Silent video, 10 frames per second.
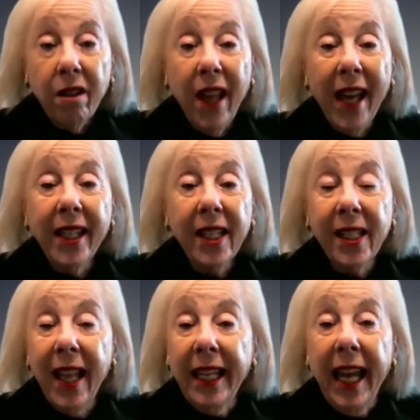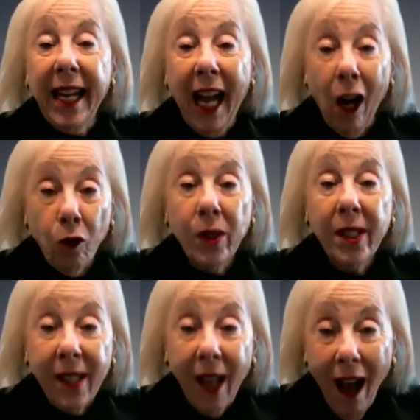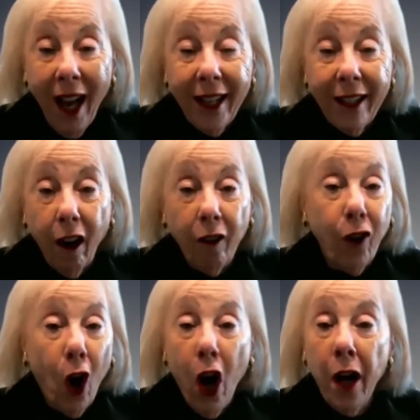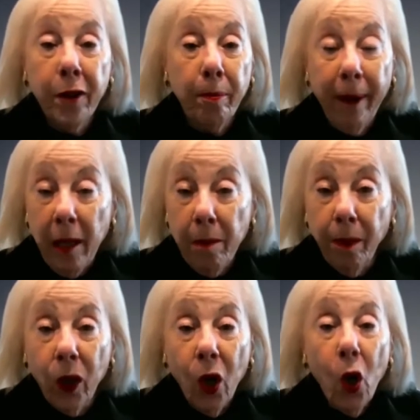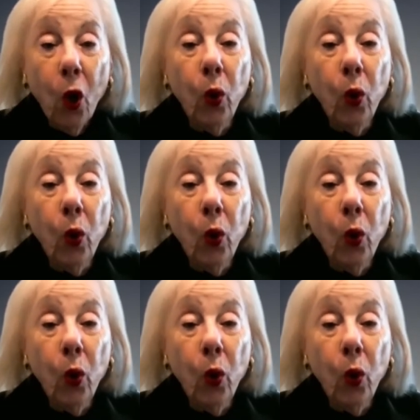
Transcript: That is, they get outside of all the people